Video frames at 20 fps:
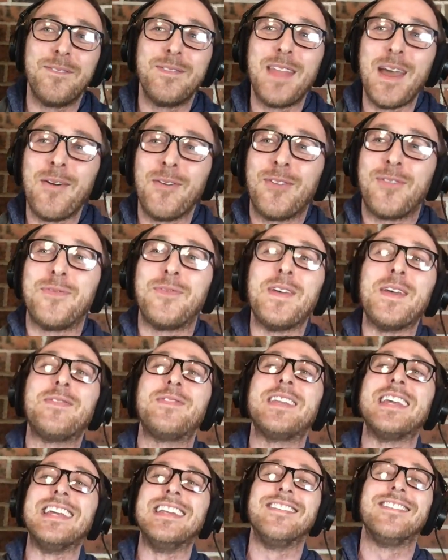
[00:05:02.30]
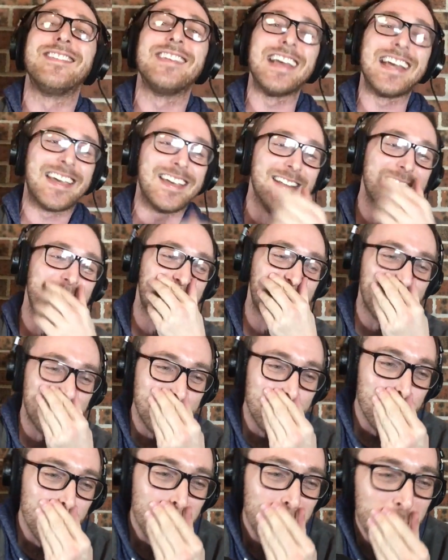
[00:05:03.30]
That was 15
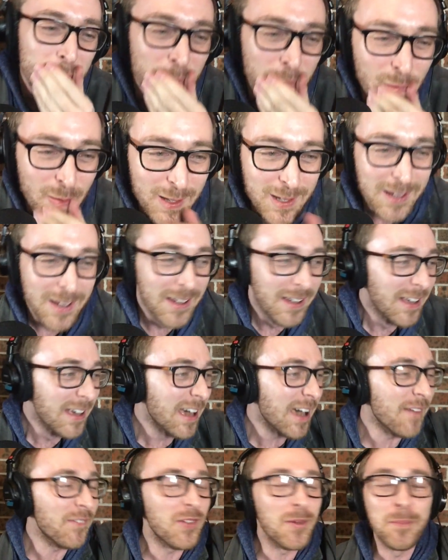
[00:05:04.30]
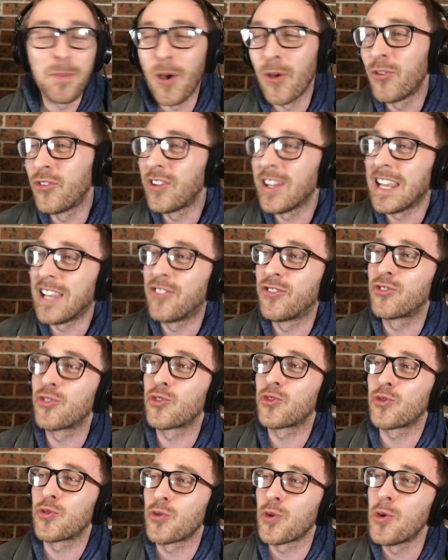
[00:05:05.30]
seconds of the most
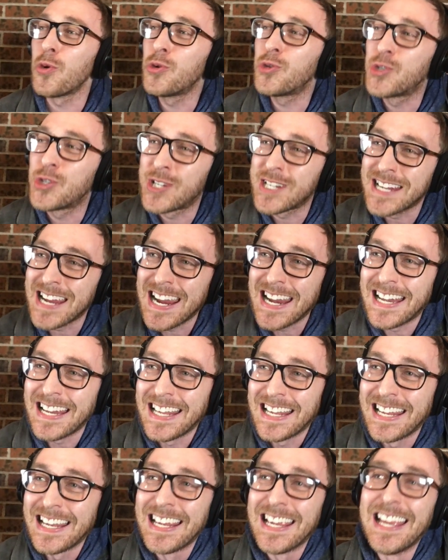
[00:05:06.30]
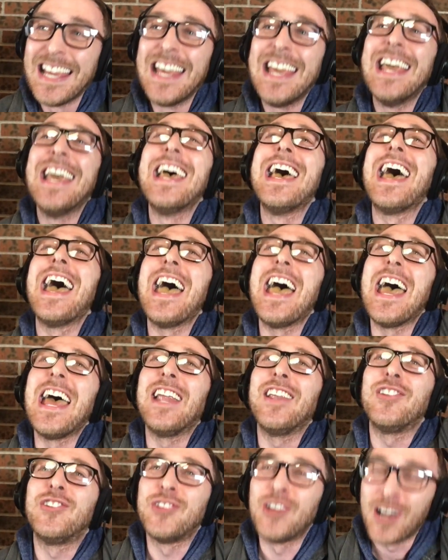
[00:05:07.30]
excruciating
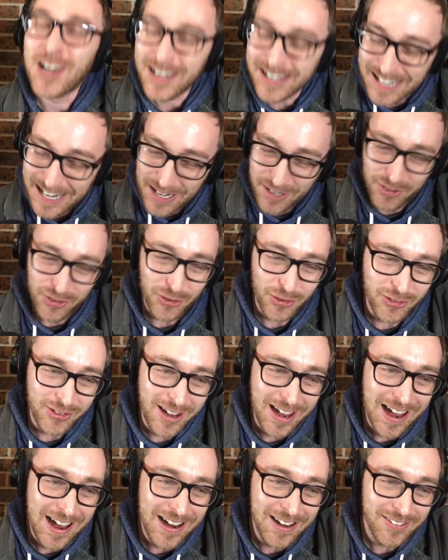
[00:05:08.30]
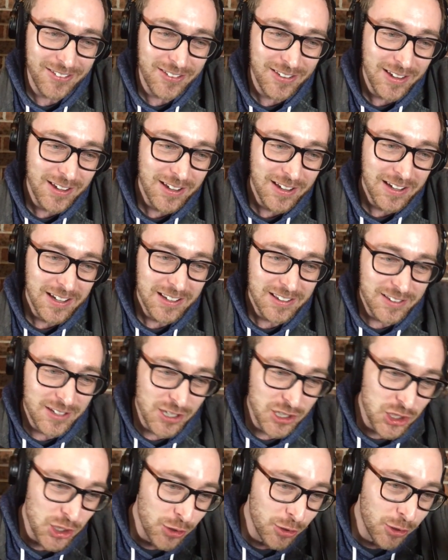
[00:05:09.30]
tongue exercise.
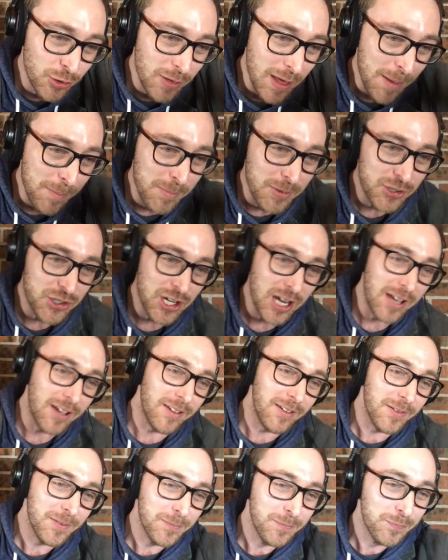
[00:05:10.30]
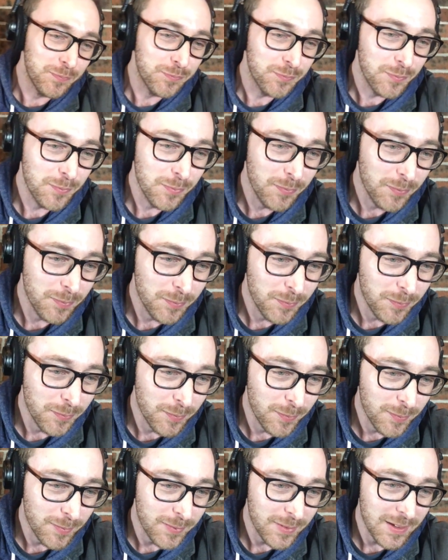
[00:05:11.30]
Did you do that, Michelle?
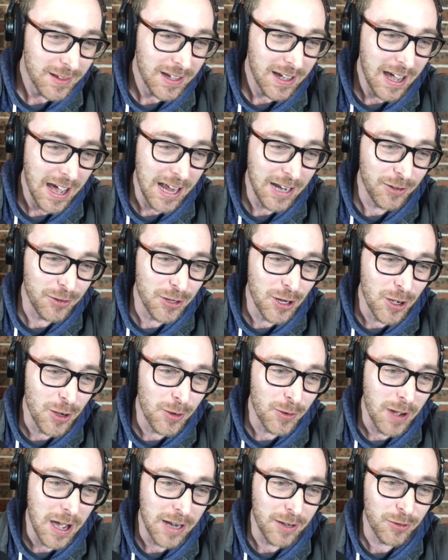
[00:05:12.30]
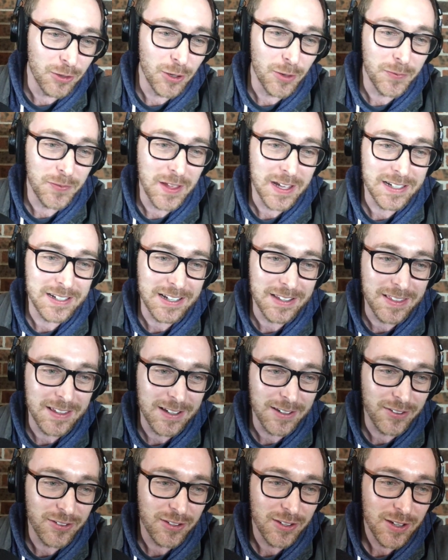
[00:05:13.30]
I don't know. I don't know if they did
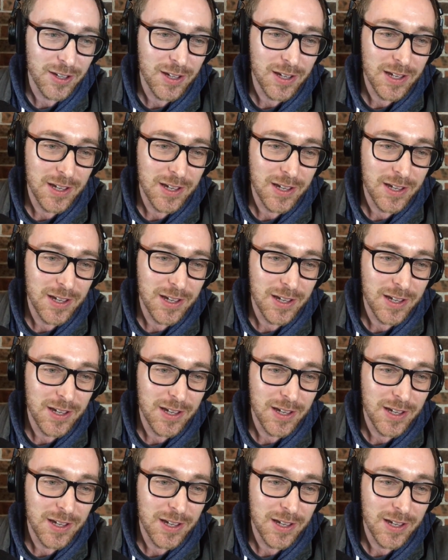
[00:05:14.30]
this